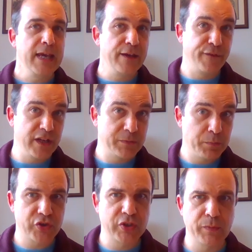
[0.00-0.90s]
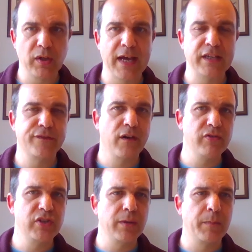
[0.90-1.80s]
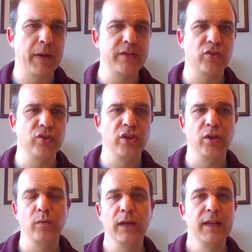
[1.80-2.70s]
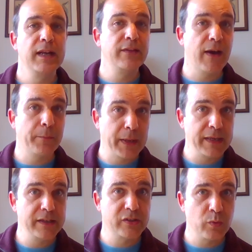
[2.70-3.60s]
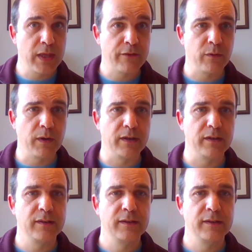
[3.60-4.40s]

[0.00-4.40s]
If it is possible, as far as it depends on you, live at peace with everyone.